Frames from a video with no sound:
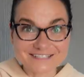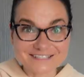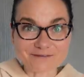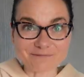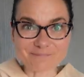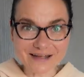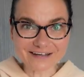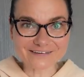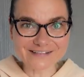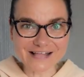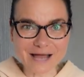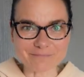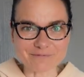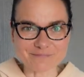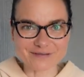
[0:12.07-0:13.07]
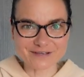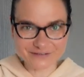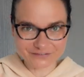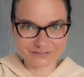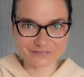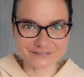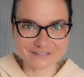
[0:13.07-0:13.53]
So buckle up,
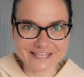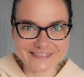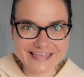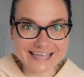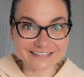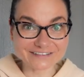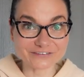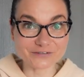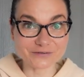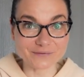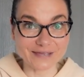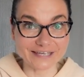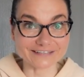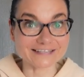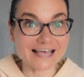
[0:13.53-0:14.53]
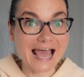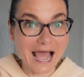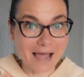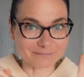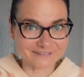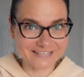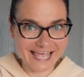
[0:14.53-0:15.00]
because for the next 2 weeks
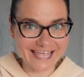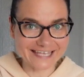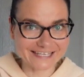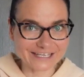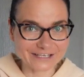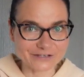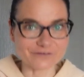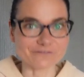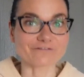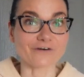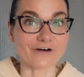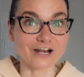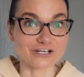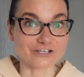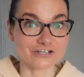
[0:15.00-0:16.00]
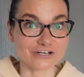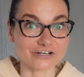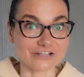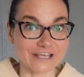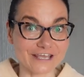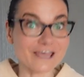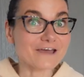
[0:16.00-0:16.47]
I'm taking you for a
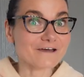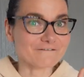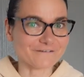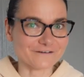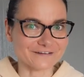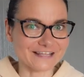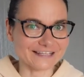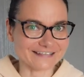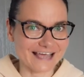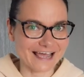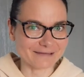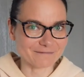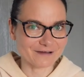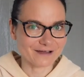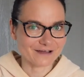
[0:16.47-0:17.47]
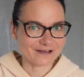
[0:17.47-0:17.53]
journey through the time.